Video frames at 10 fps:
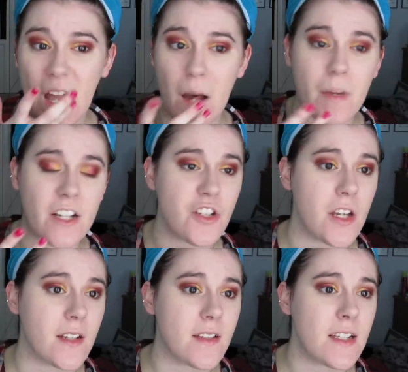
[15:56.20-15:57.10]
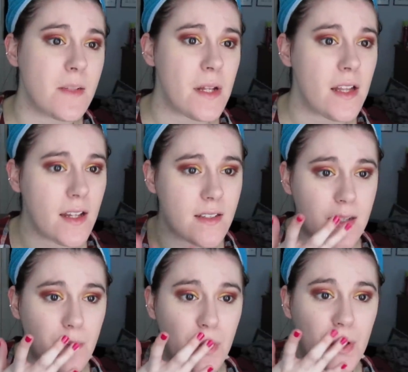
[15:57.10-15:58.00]
on my cheeks? Let's be like
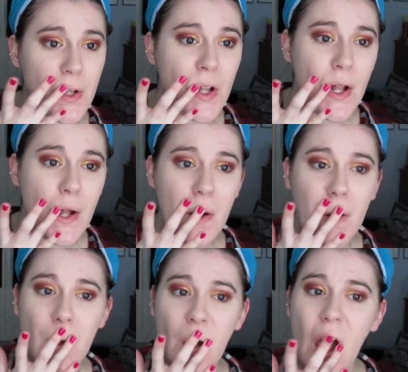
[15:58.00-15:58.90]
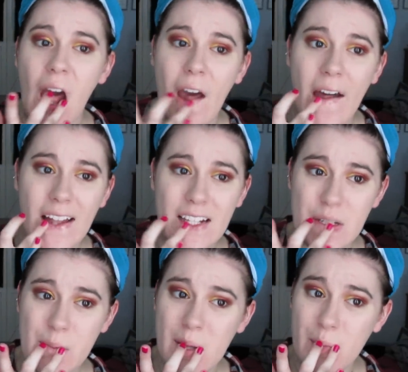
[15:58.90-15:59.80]
simple.
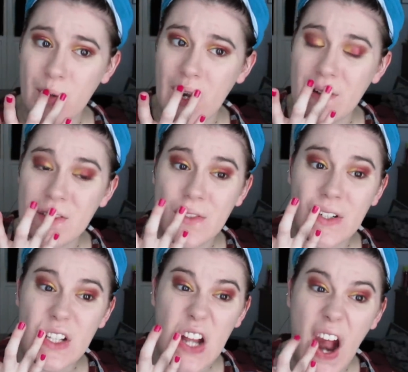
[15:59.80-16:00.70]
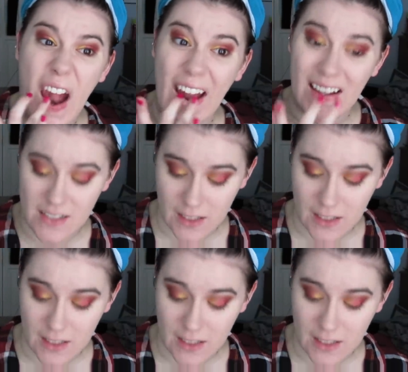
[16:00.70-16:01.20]
Let's do my brows first because